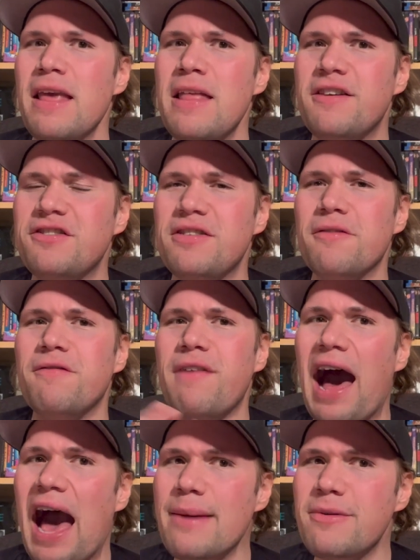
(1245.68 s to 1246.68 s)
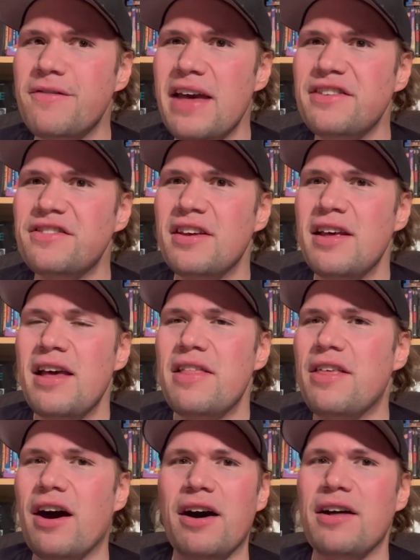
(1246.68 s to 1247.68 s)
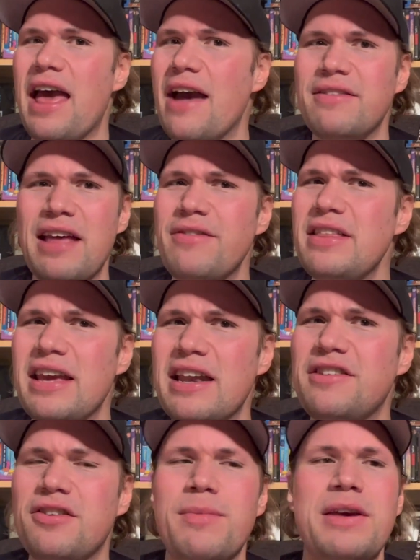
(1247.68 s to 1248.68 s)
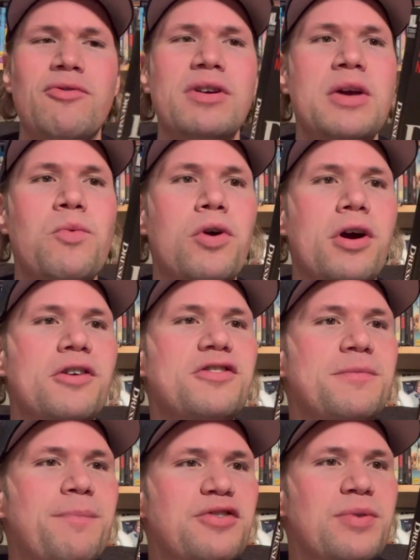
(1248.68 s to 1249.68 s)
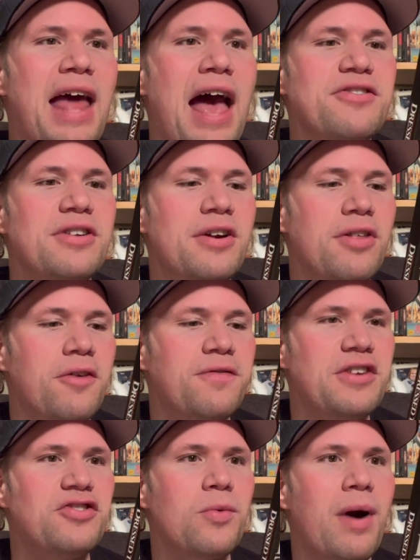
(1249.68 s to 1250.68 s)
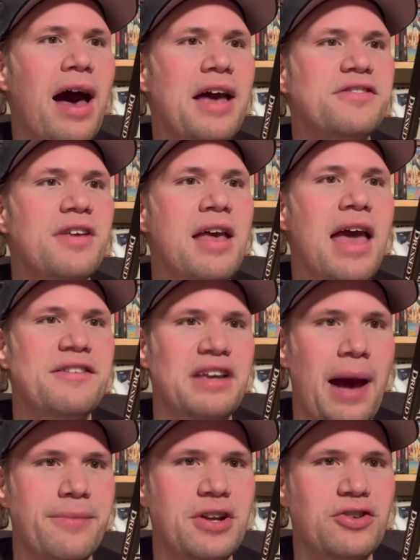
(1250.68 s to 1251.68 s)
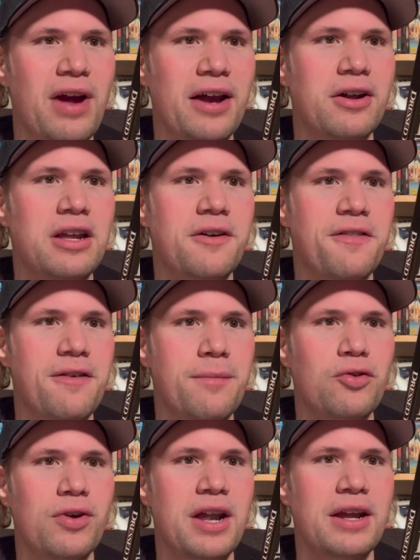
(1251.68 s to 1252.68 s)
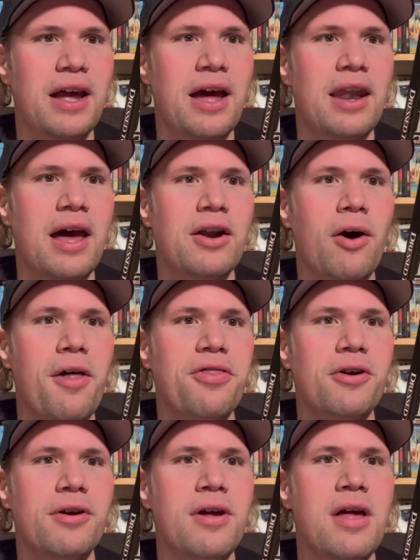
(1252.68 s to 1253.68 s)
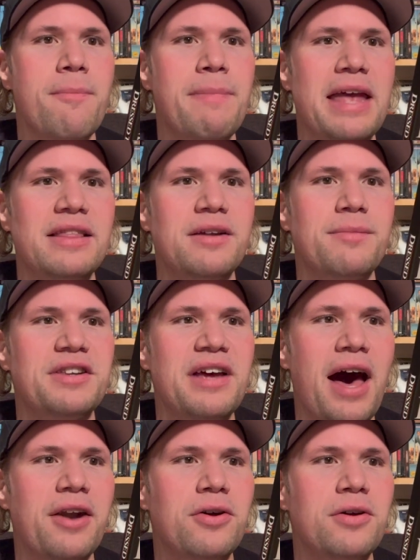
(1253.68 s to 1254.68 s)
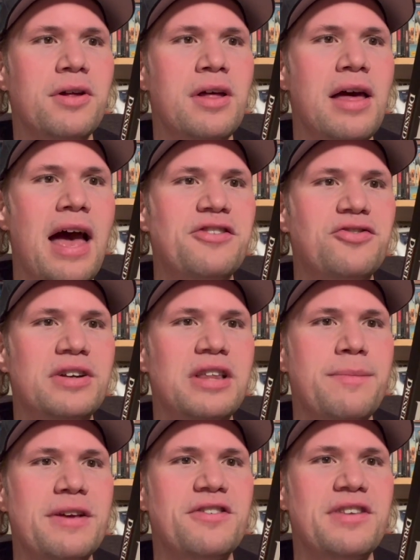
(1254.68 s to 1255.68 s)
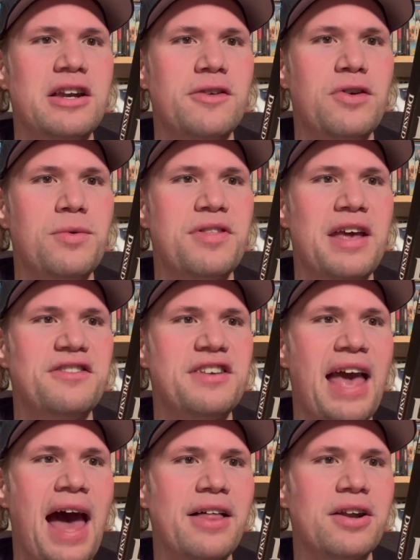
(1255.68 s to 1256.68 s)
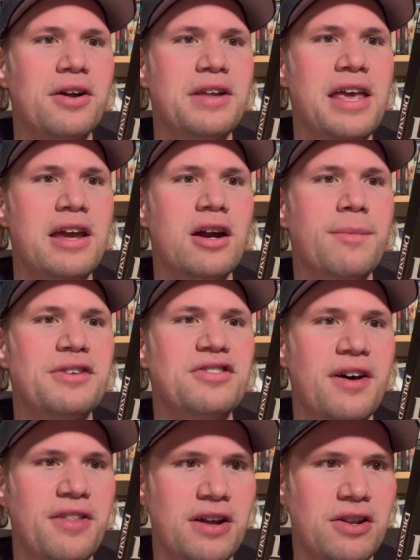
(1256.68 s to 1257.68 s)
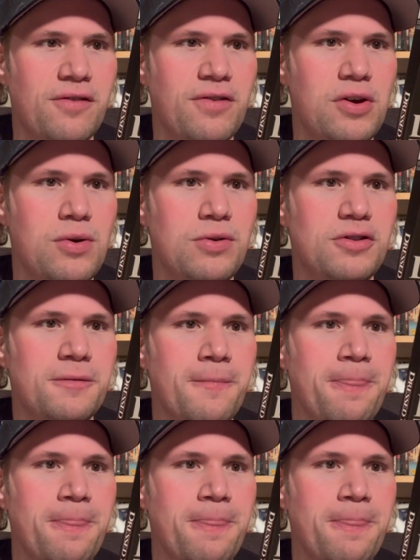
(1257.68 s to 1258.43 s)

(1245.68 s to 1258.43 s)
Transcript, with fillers: Just the vibe of it. Everything in it, to me, really works. This one has on here, though, feature-wise, has a commentary track on here with film critic and an author, Maitland McDonald, has Strictly Business, an interview with Nancy Allen on here, a bunch of other interviews,